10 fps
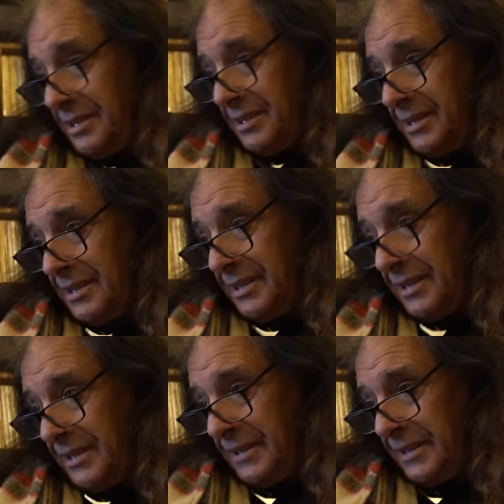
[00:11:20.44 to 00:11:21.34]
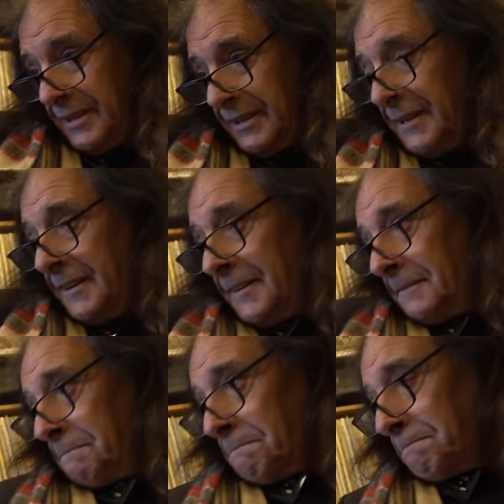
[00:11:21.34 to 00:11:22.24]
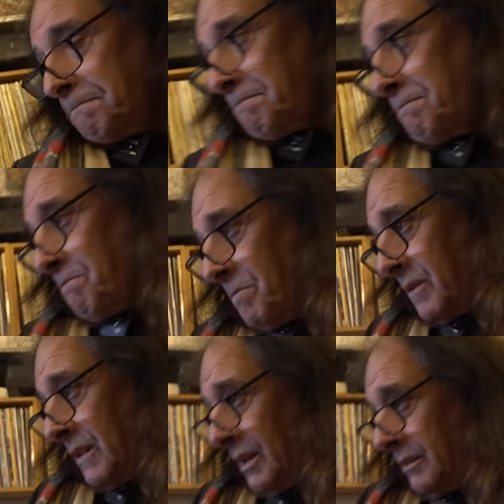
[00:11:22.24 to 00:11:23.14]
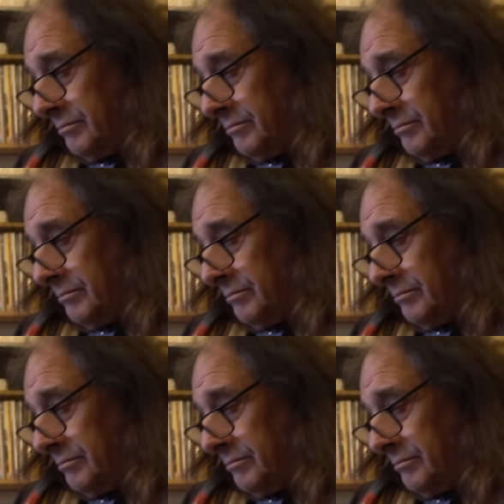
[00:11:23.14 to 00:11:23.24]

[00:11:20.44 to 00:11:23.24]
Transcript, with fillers: £5 where um, young, um,